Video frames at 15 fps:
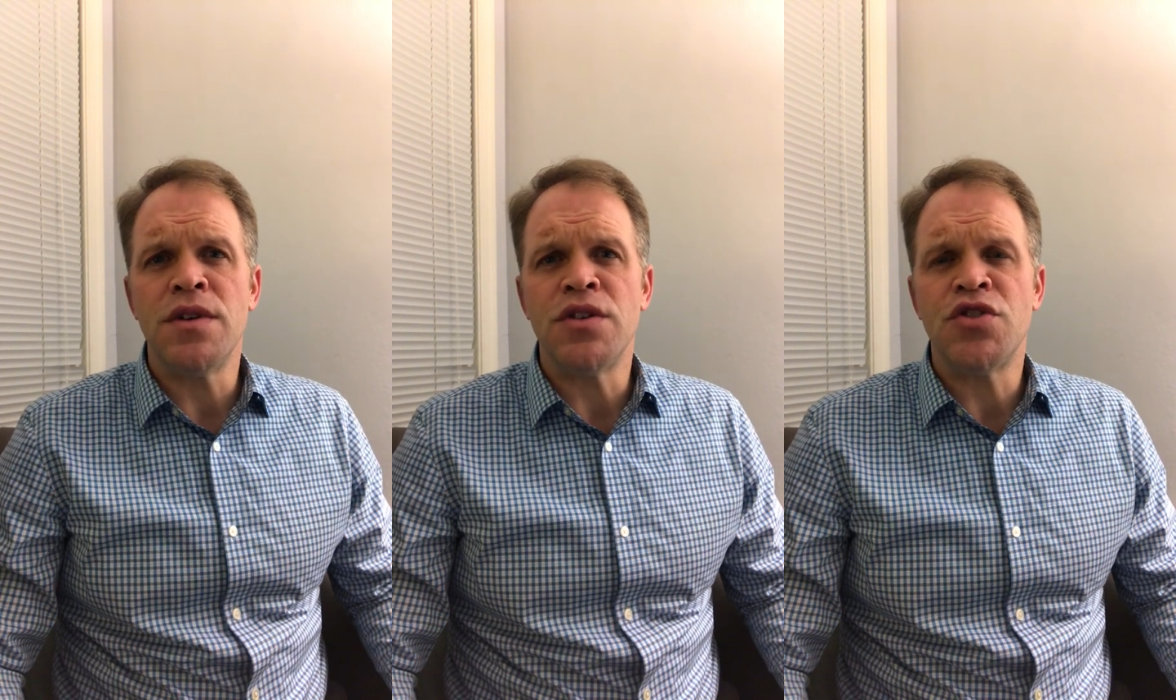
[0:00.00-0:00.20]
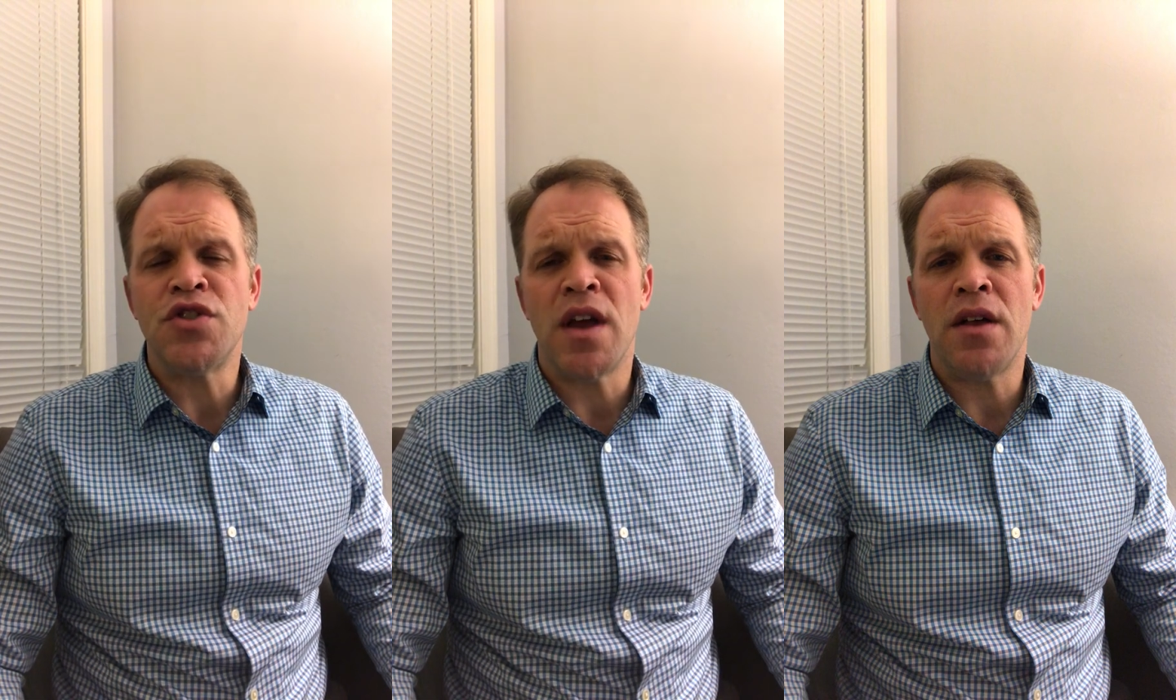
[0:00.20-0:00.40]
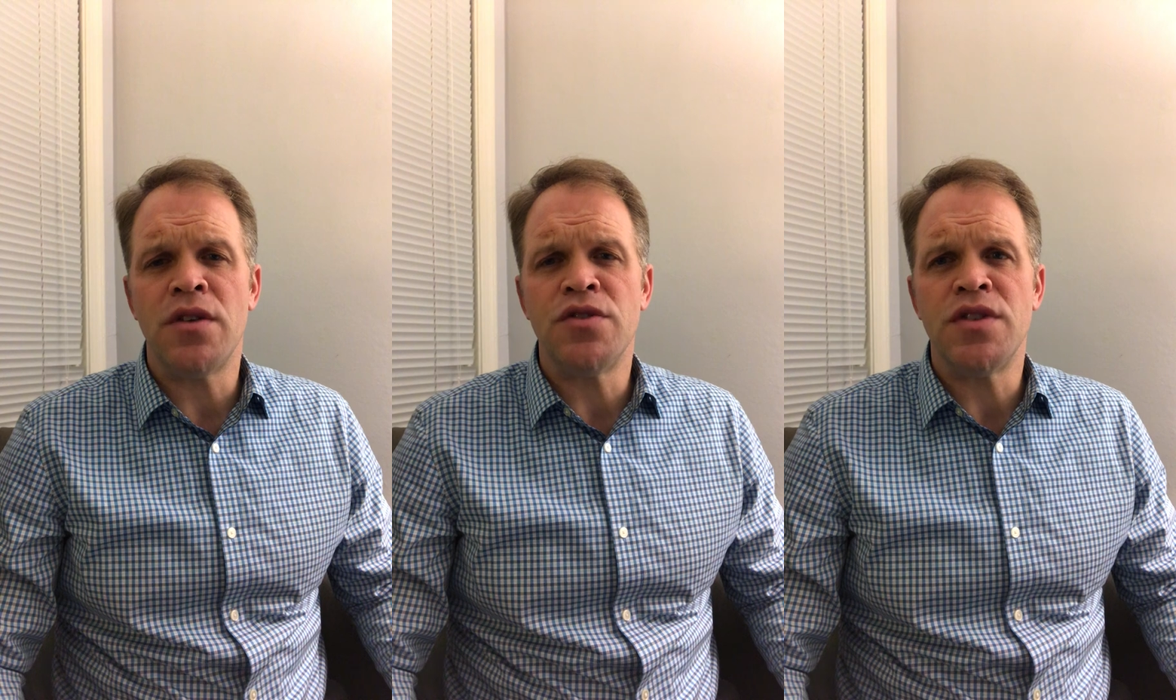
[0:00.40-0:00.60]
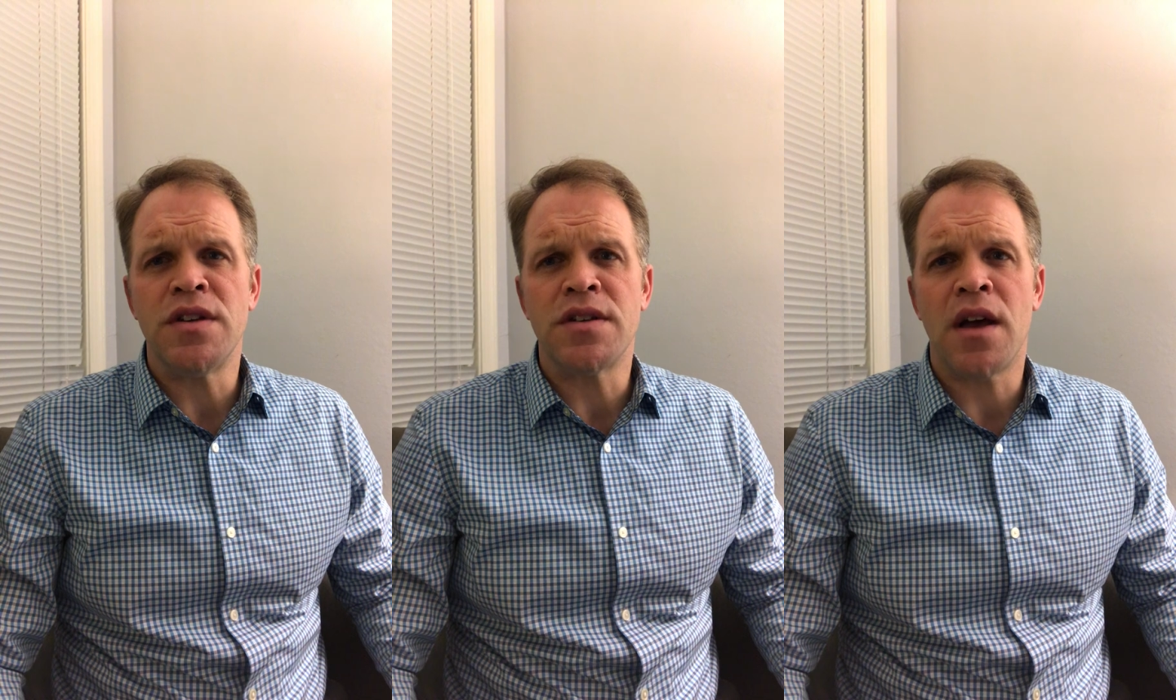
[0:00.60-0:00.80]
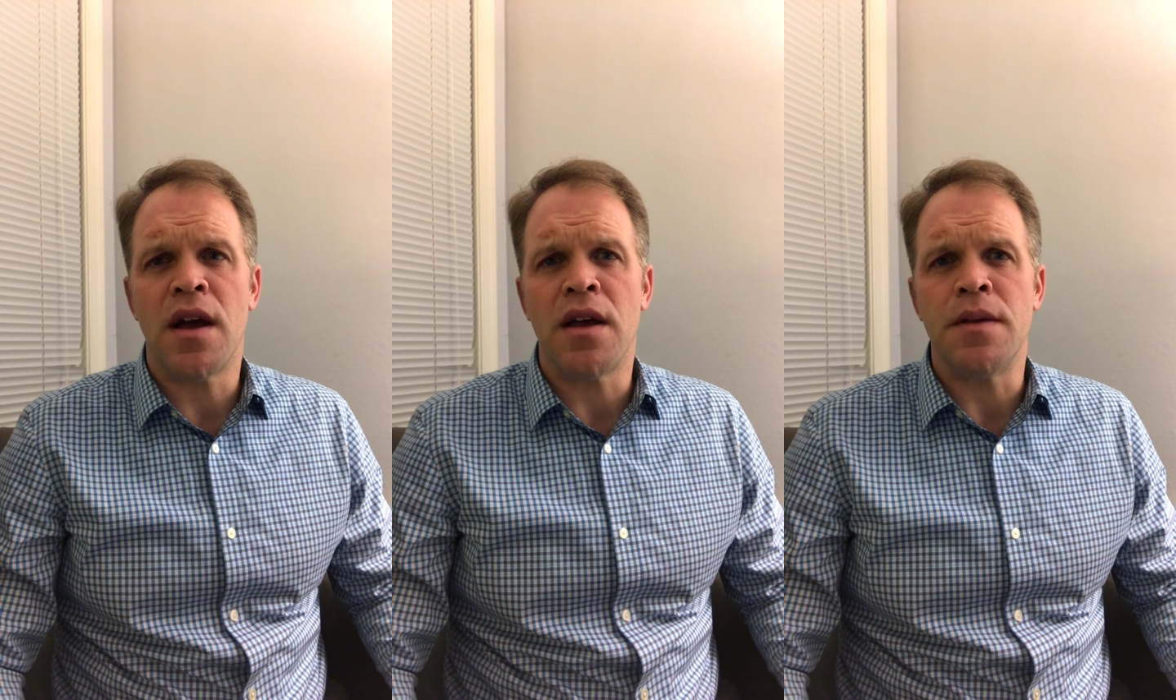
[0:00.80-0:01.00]
these challenging
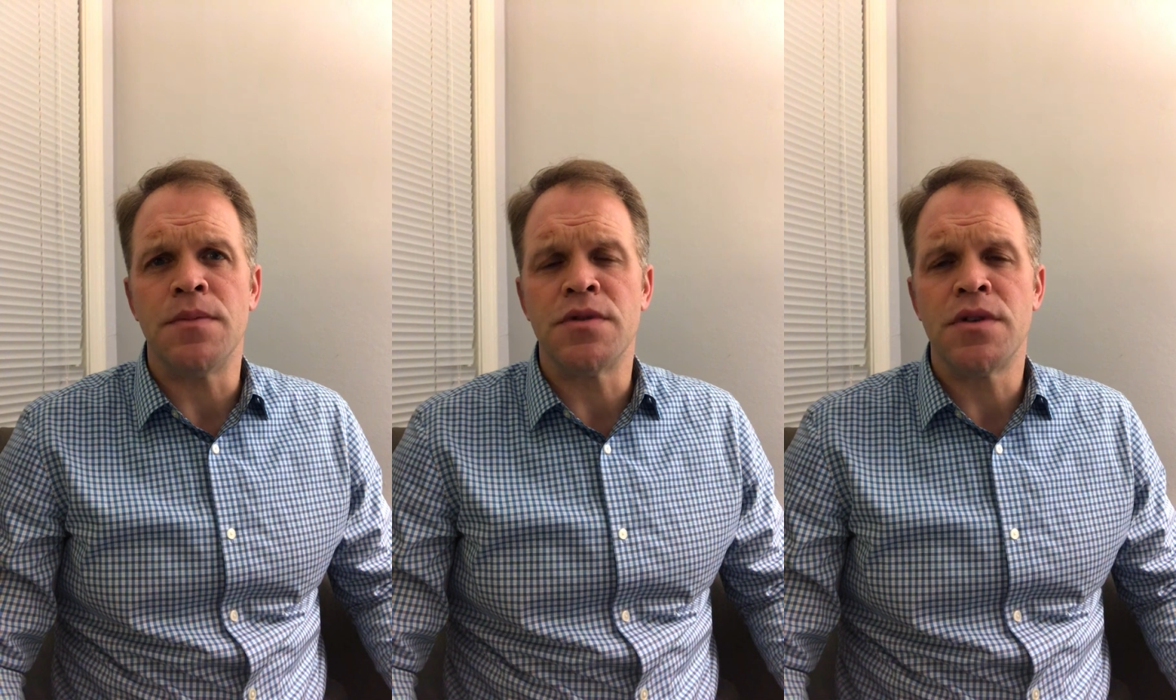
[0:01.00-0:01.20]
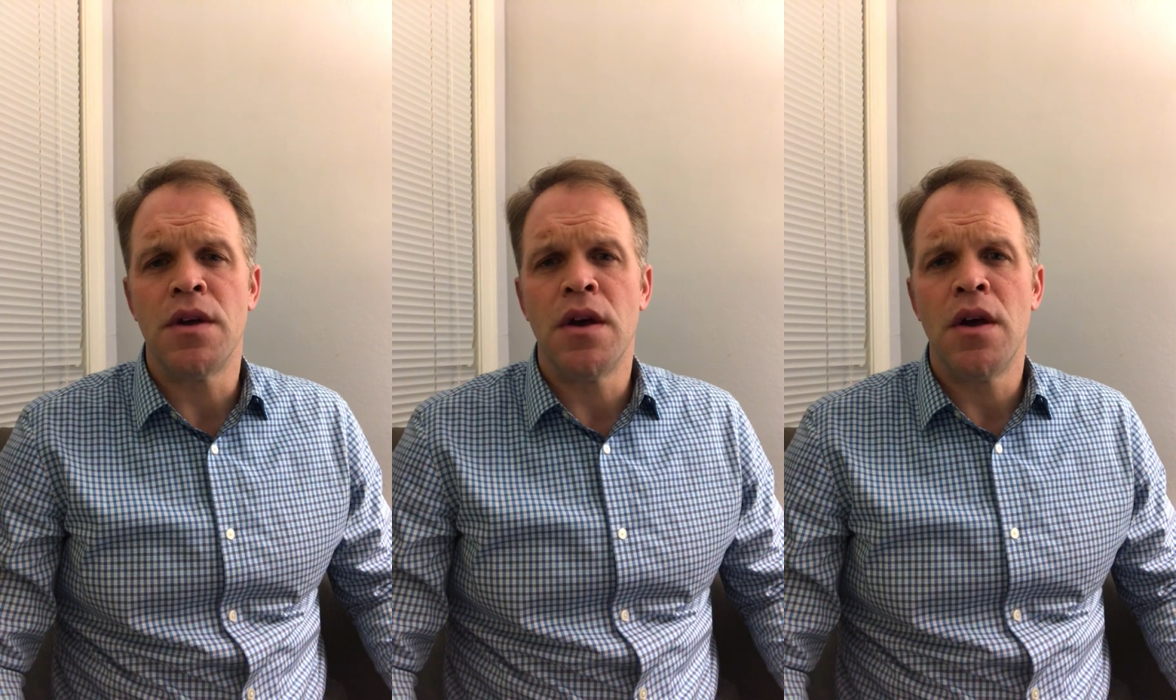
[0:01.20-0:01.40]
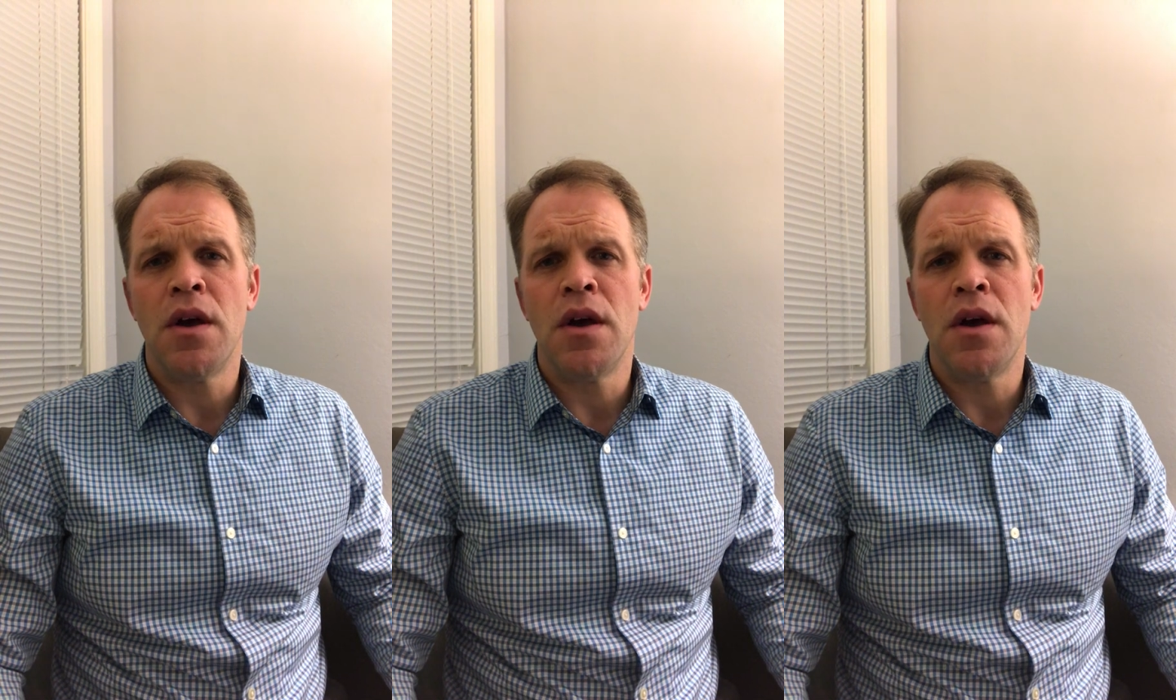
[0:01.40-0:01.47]
times